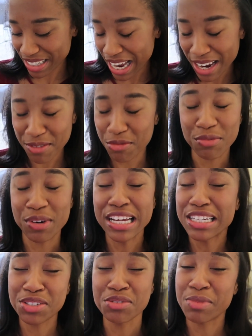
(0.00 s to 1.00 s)
have
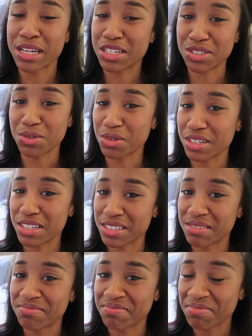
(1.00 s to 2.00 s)
way too many stories.
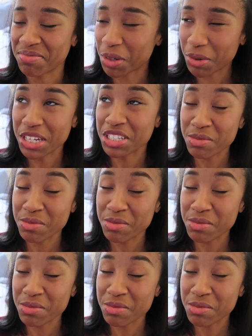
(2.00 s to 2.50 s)
Way